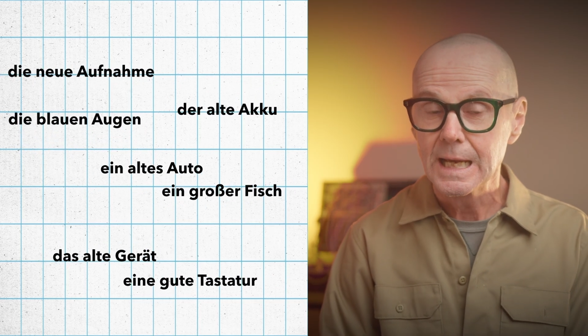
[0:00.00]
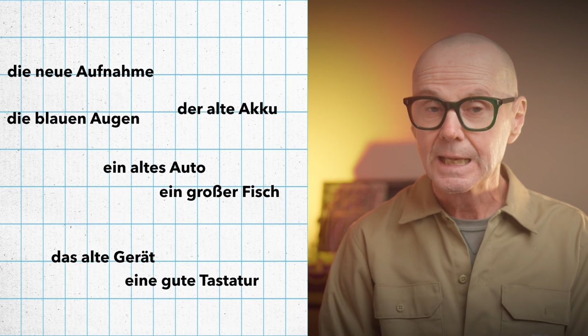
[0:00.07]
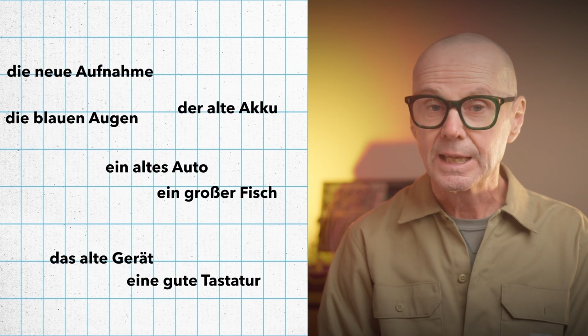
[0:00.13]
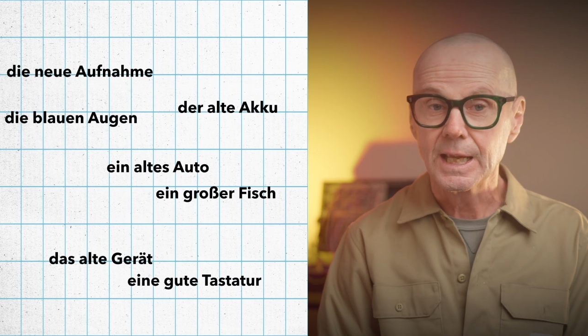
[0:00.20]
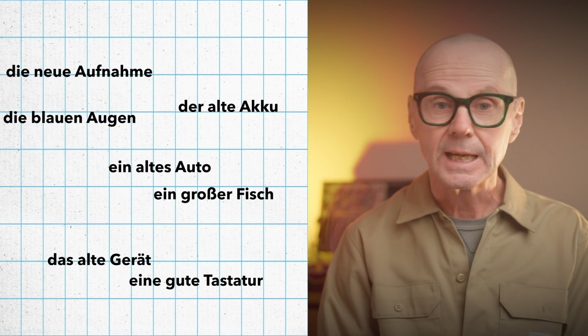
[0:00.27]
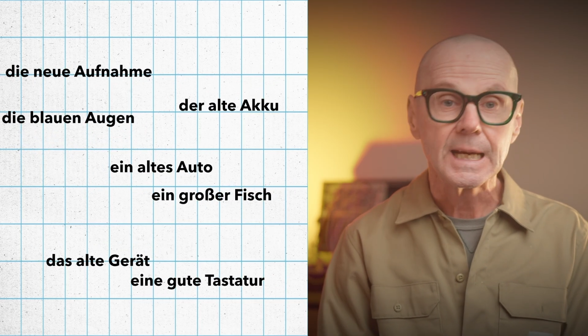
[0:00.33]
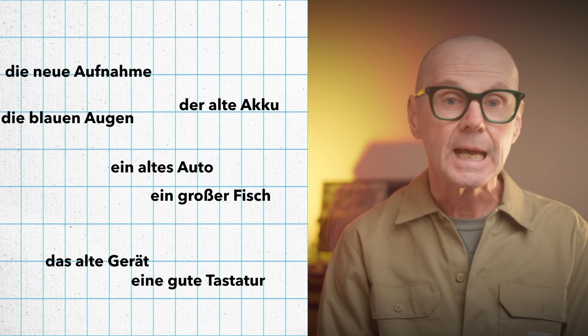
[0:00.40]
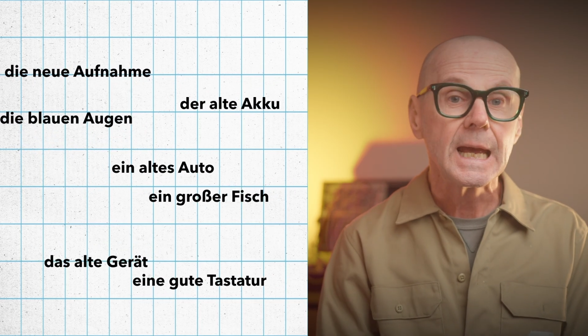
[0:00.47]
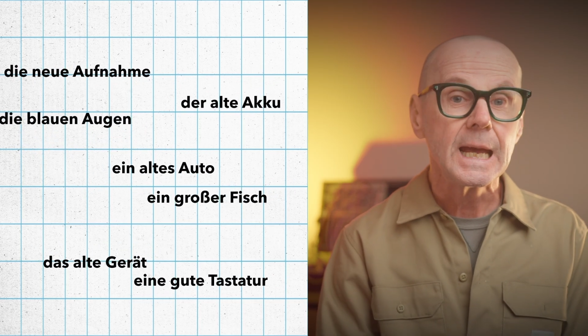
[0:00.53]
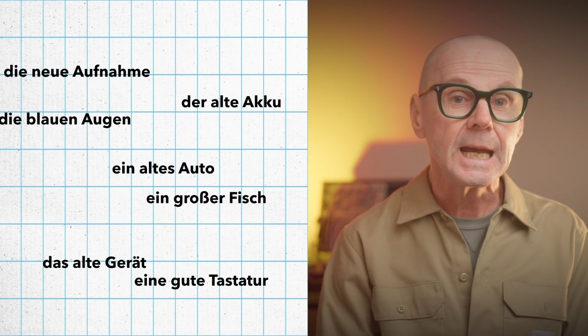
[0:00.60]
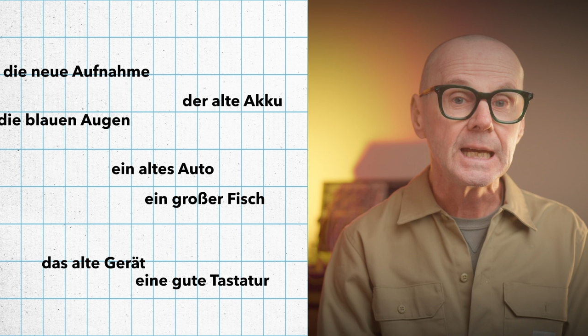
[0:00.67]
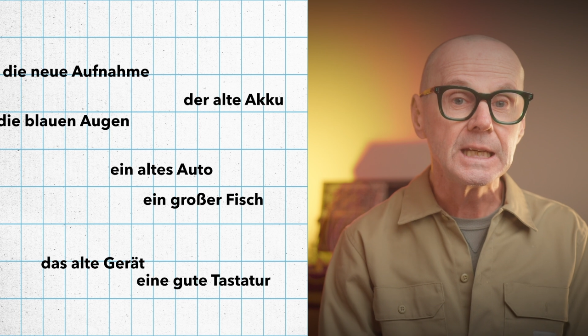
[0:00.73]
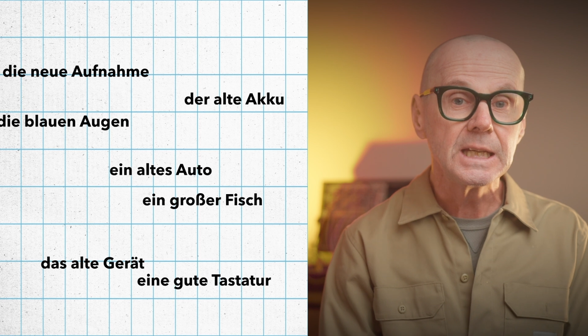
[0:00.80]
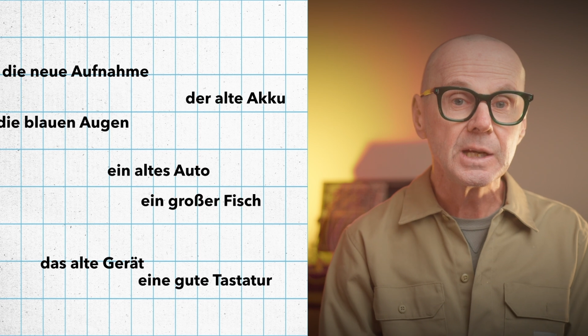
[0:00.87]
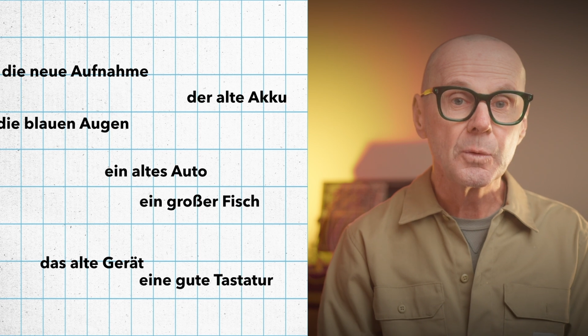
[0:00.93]
then
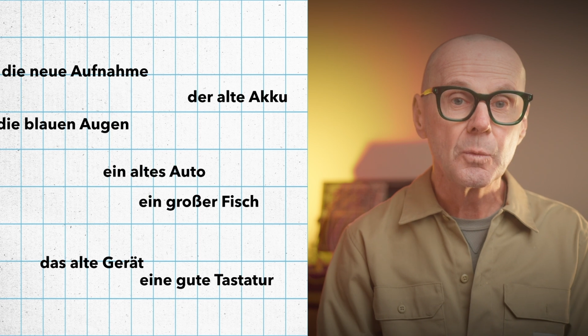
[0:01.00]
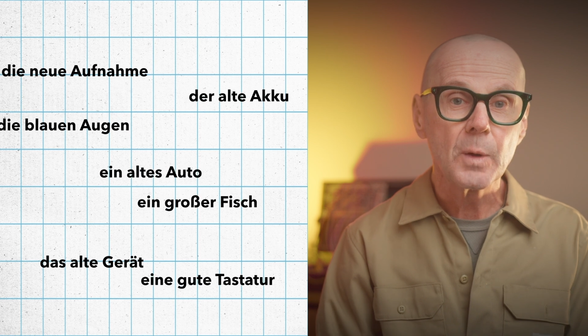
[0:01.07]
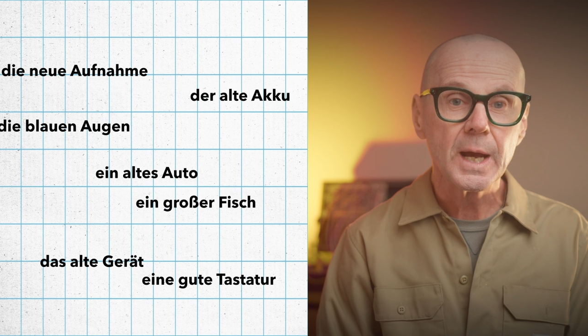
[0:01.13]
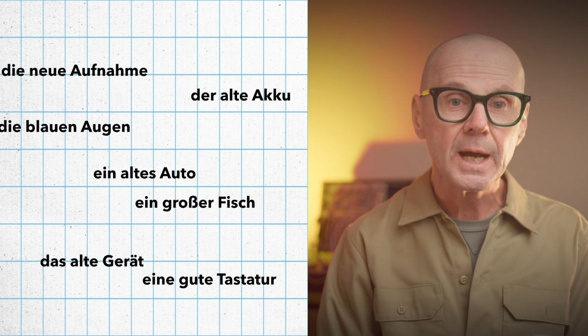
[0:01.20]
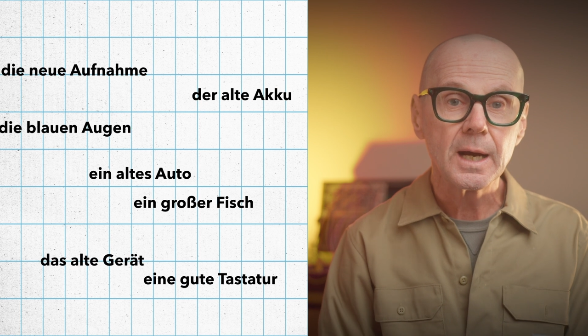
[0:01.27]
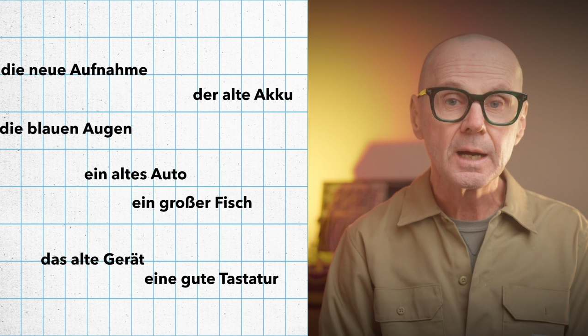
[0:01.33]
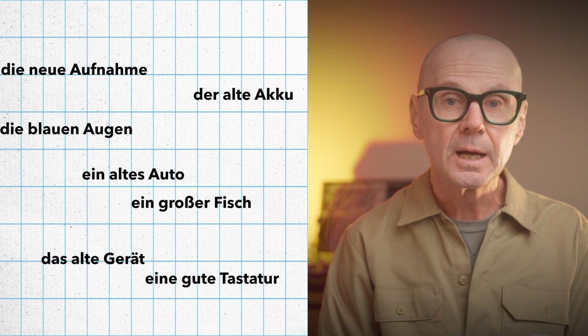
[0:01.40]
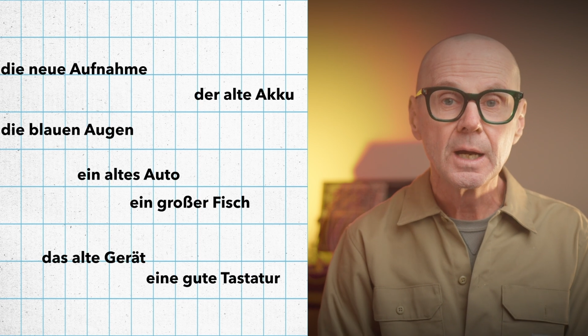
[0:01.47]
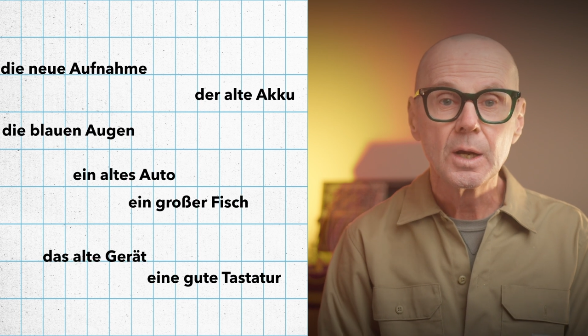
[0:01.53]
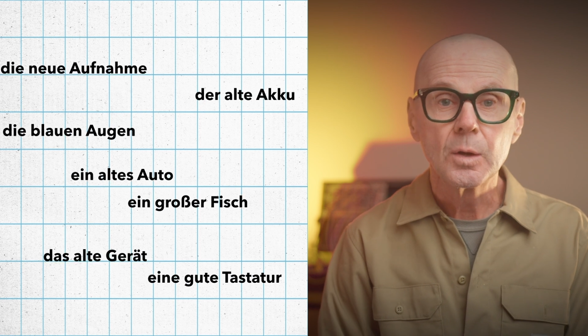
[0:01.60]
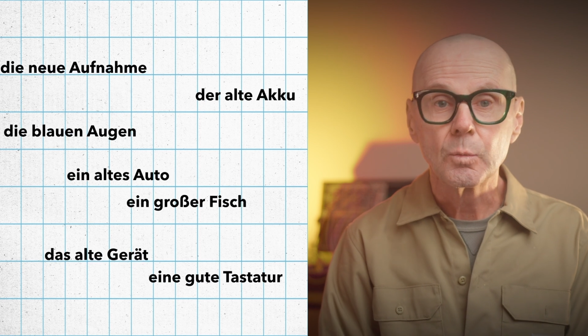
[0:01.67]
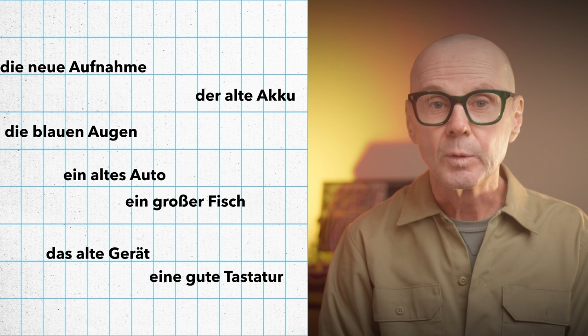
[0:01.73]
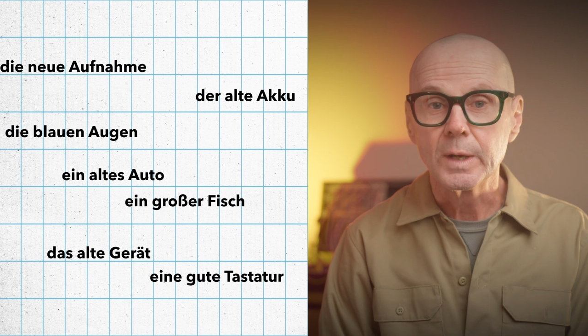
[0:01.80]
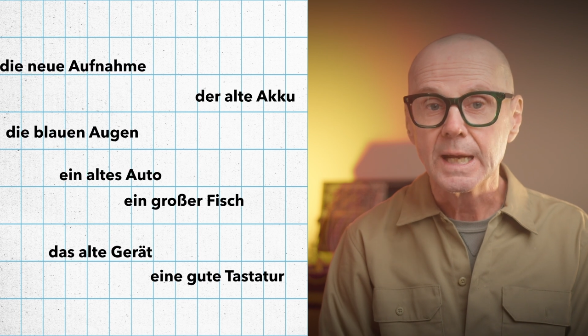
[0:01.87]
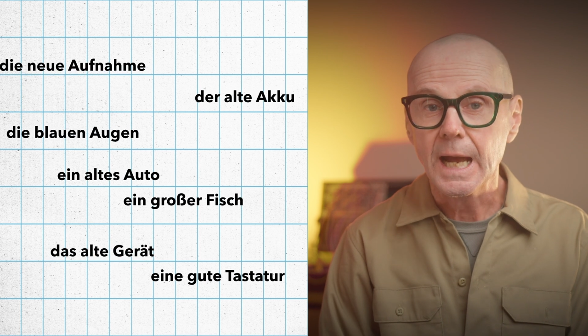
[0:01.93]
anywhere
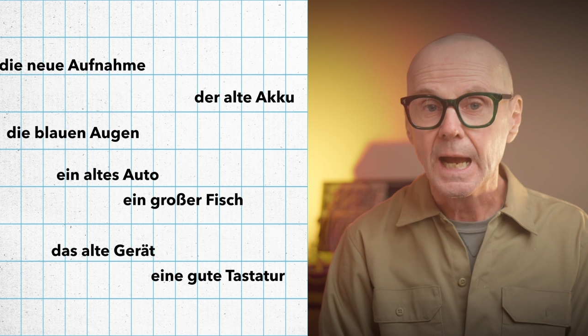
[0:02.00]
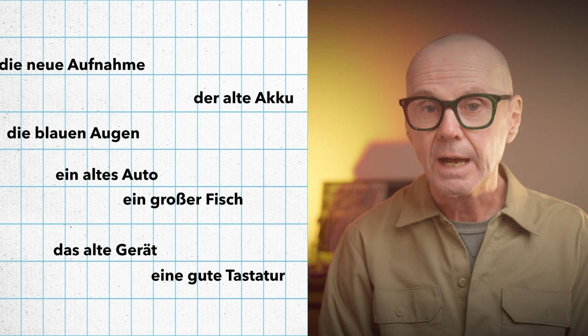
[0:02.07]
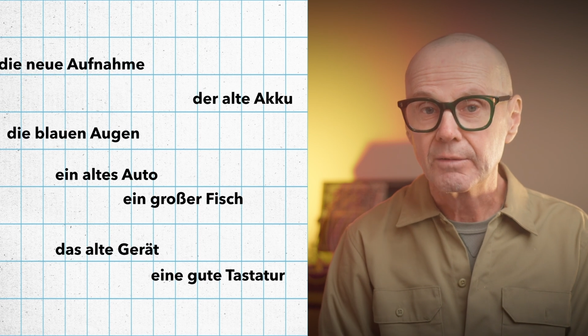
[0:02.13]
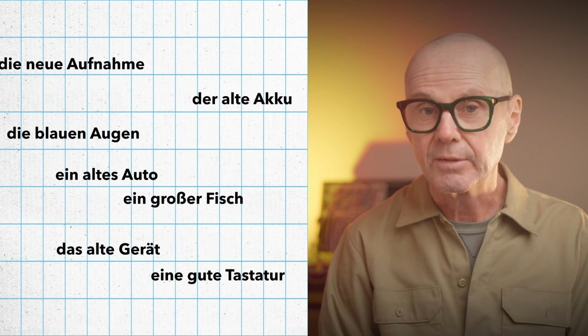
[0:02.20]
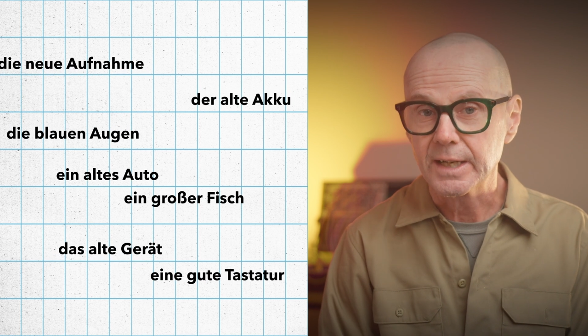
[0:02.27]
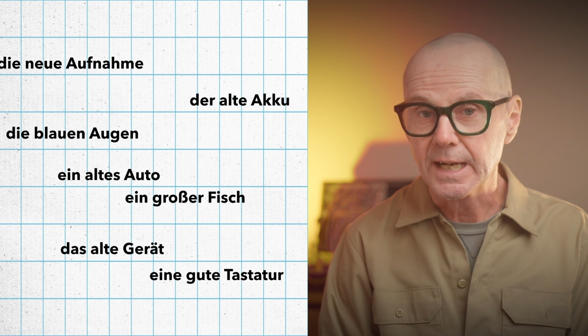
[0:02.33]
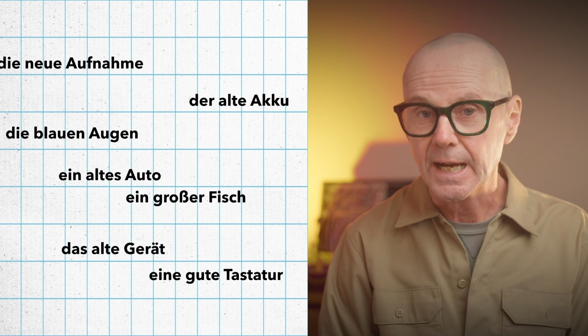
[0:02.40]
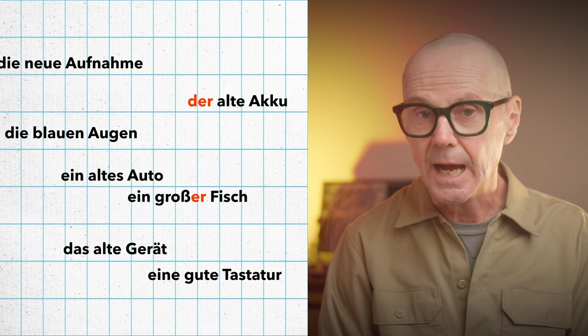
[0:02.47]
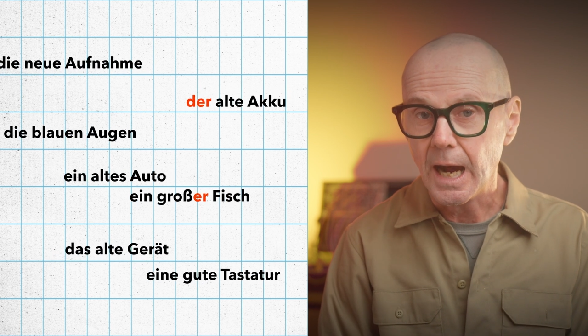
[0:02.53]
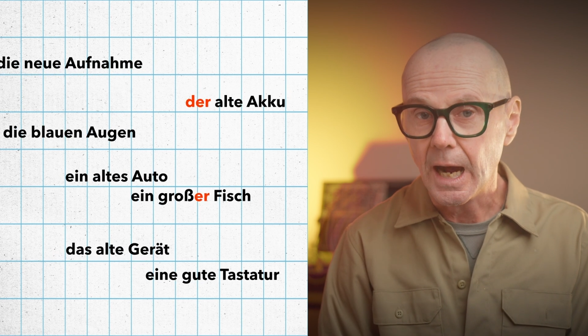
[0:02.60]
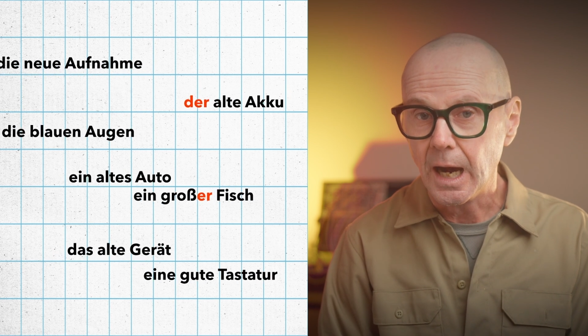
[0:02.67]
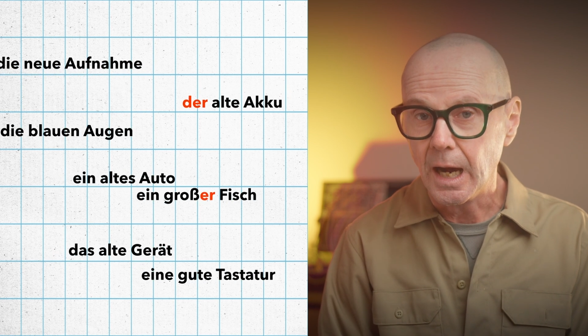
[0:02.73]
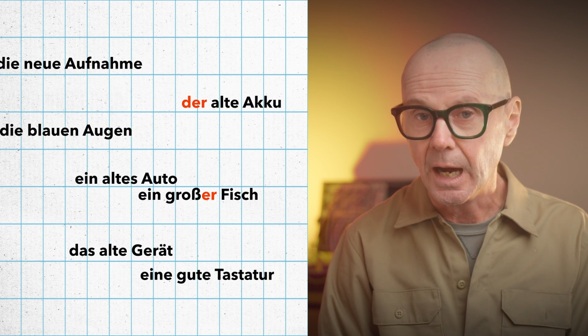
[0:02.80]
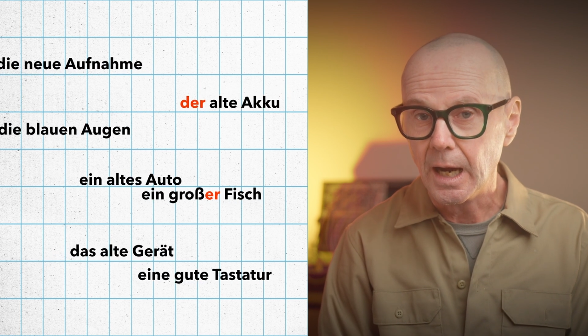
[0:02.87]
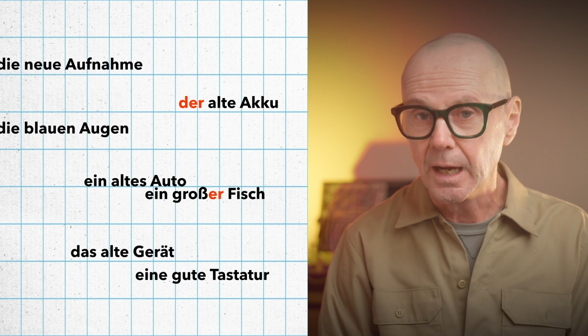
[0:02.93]
we have an
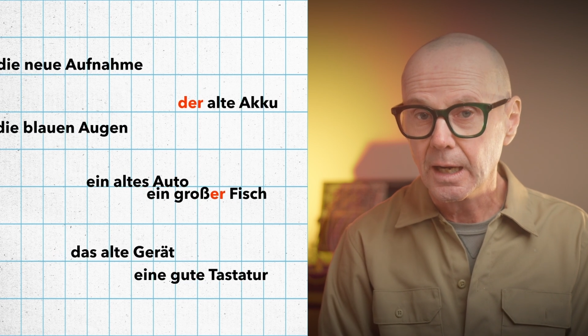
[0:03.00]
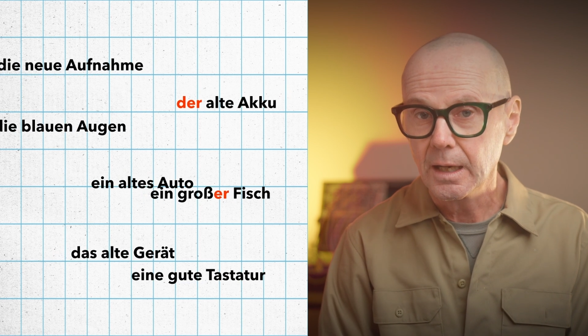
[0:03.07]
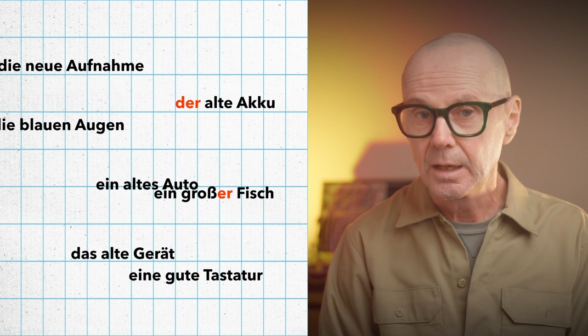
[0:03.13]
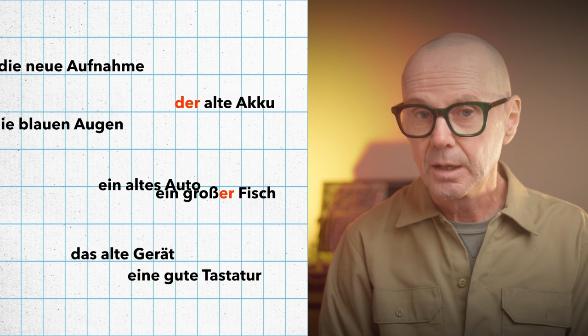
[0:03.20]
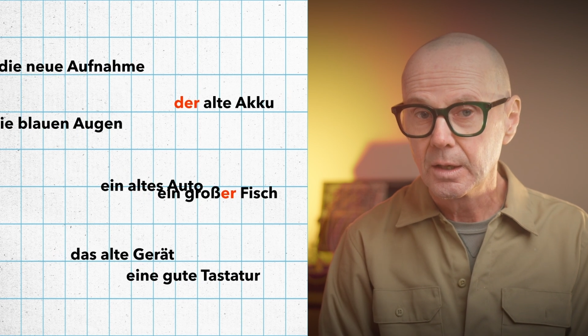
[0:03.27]
R,